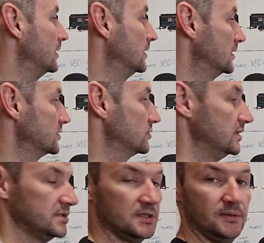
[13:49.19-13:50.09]
So that's
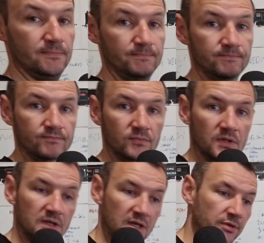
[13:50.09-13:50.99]
it.
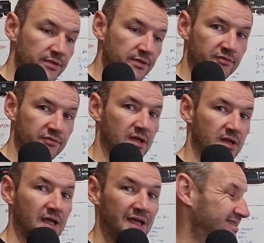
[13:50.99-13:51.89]
Cable theft
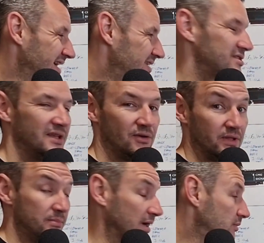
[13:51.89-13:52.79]
is actually a really
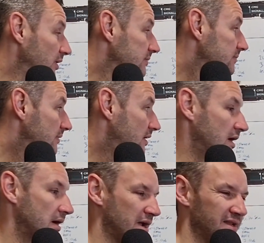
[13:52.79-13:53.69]
big one,
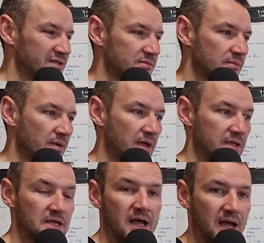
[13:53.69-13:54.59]
and it's
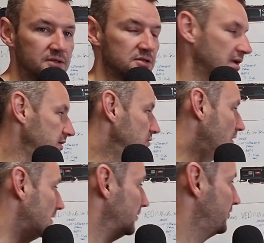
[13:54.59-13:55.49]
actually,
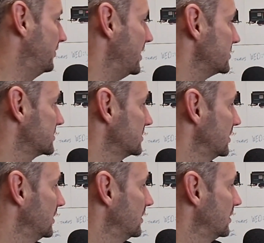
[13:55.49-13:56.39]
if this
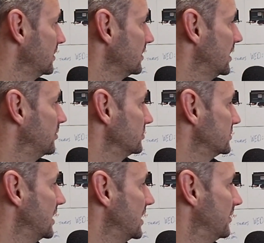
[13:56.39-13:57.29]
cable's
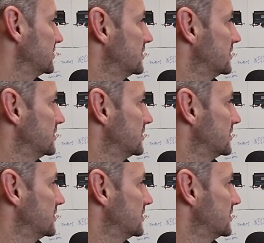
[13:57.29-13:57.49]
damaged,